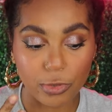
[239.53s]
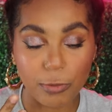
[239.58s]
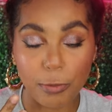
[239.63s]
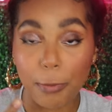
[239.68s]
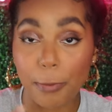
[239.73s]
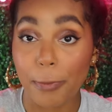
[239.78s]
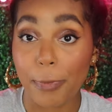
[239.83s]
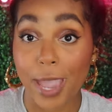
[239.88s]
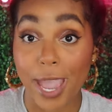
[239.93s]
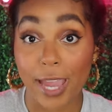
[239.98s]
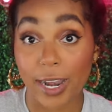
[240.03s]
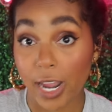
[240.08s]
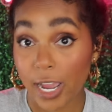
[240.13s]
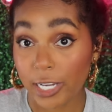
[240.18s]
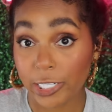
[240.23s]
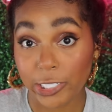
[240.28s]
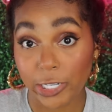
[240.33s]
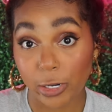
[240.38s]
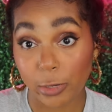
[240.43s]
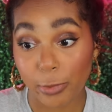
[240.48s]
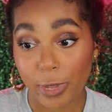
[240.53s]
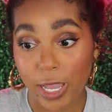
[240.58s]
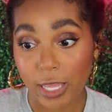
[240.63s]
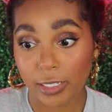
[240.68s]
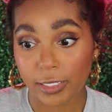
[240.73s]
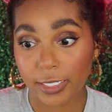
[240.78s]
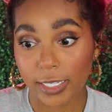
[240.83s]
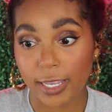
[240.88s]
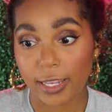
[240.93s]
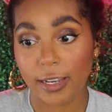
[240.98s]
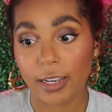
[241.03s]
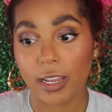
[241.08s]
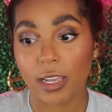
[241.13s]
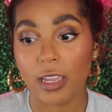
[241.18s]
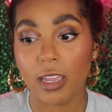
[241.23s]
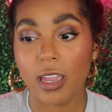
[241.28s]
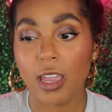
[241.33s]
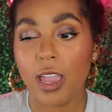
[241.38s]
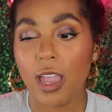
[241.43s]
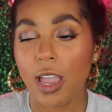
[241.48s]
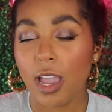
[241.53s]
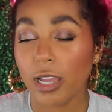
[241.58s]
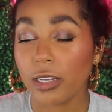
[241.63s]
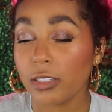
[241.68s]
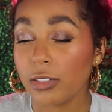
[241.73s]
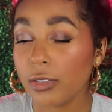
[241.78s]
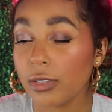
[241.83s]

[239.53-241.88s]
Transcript: matte eyeshadow palettes, and as